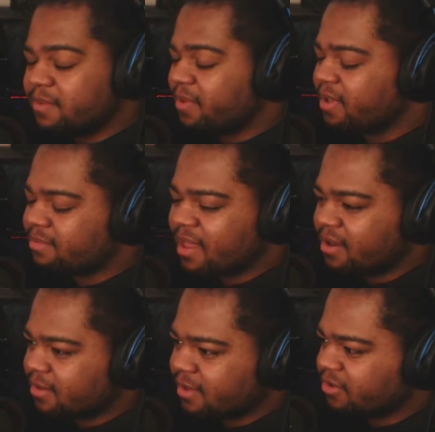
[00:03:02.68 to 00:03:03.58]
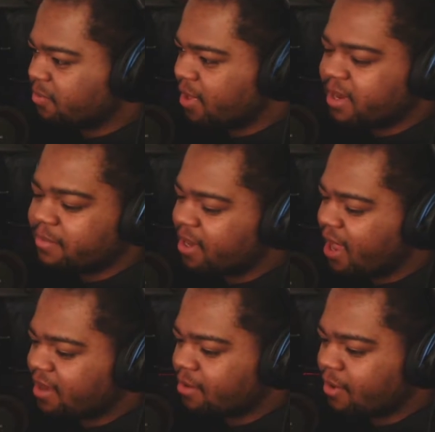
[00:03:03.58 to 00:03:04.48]
on. But that all takes
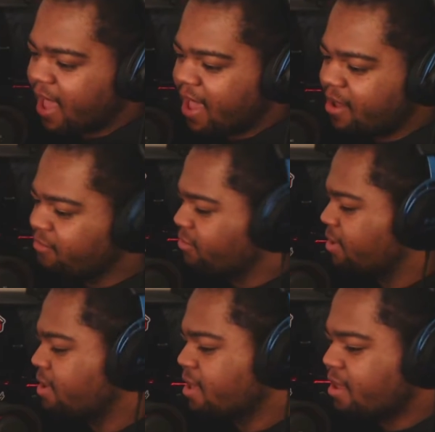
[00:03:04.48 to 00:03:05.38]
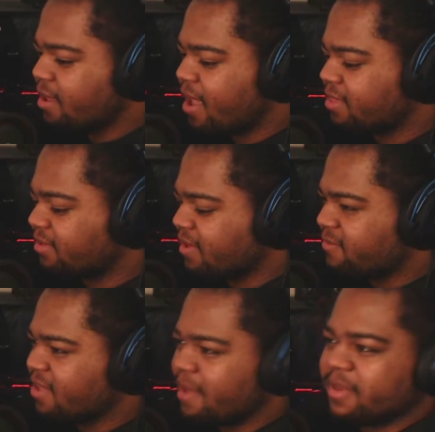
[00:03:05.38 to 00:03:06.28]
money I don't have at this
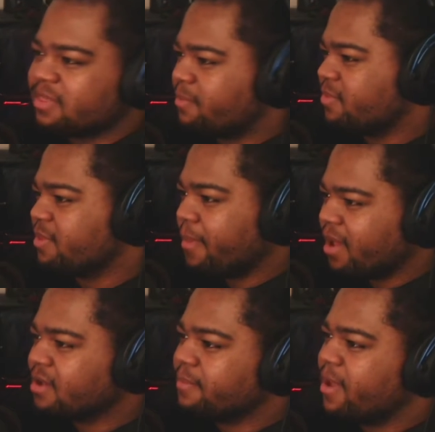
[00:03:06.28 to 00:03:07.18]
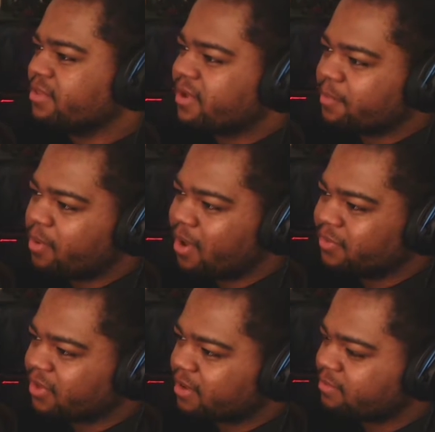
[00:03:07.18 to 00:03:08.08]
given time. Like the monitor mount that I
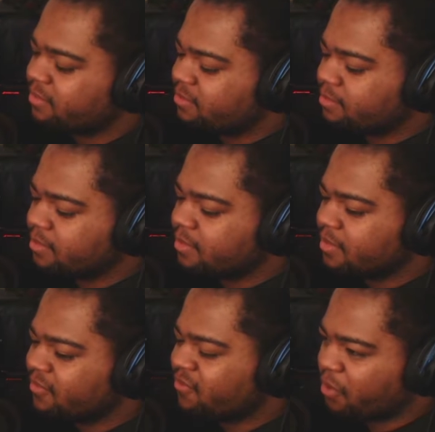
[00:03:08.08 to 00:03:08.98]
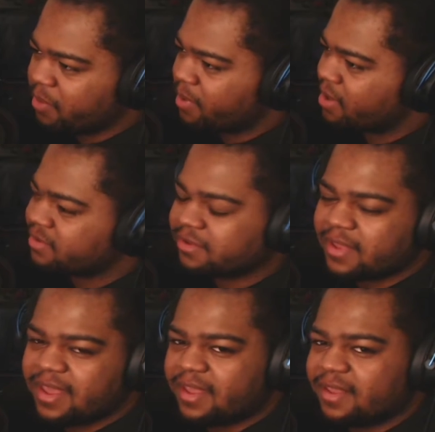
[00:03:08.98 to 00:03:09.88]
bought was like 40 bucks.
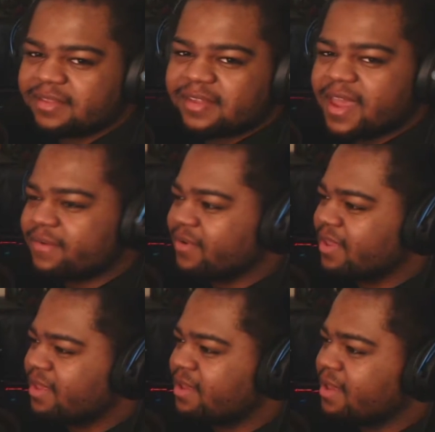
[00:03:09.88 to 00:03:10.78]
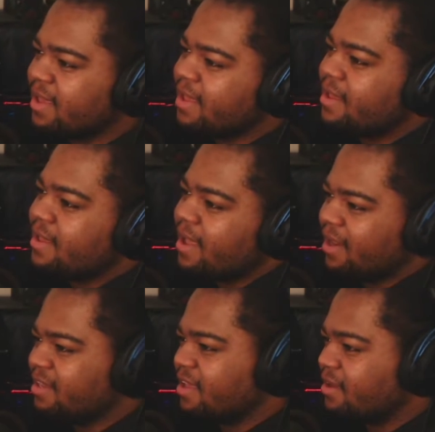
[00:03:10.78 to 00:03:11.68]
It's not really
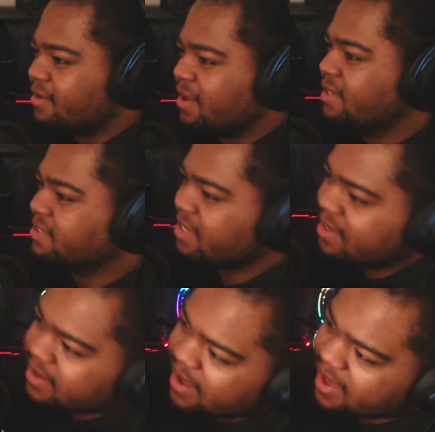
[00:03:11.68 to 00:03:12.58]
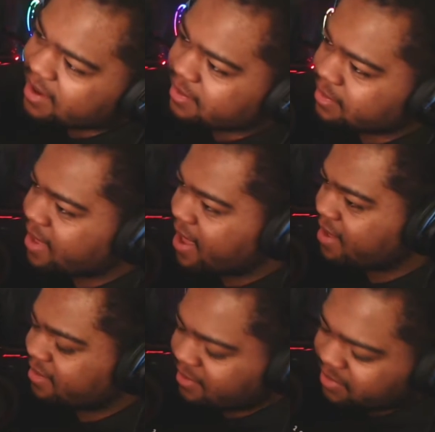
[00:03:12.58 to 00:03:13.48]
anything crazy. I
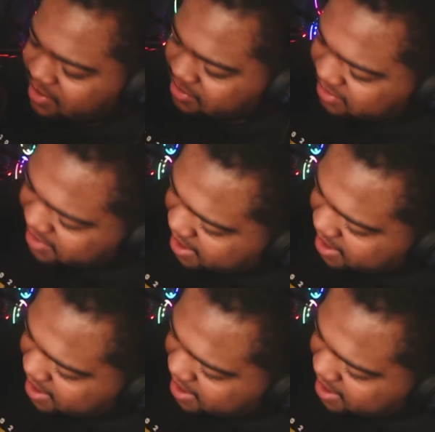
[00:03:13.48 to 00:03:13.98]
had something on the